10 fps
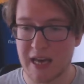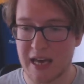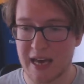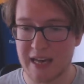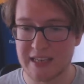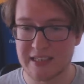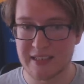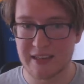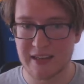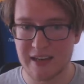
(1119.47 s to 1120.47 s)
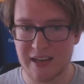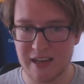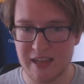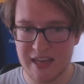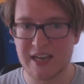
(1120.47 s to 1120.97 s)
And
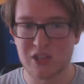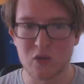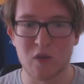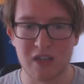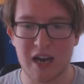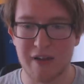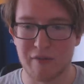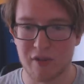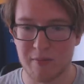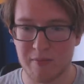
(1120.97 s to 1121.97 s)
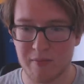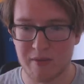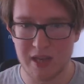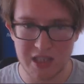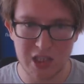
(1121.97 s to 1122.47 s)
then it's do or die for them.
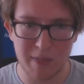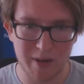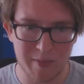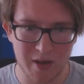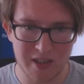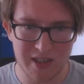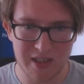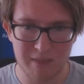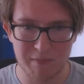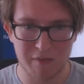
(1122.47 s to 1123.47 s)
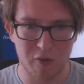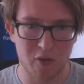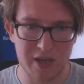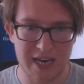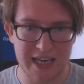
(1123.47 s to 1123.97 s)
There's a couple of months
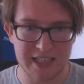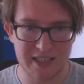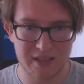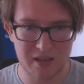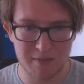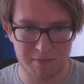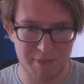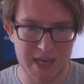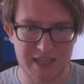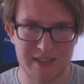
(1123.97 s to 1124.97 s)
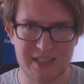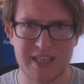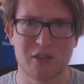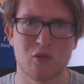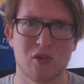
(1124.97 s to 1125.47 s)
before the next big
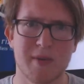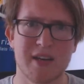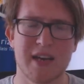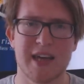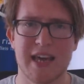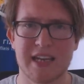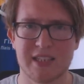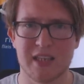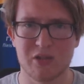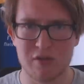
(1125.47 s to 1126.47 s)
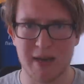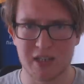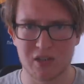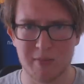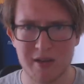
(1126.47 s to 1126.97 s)
CS tournament, and that's
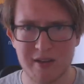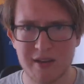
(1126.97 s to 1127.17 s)
DreamHack Summer.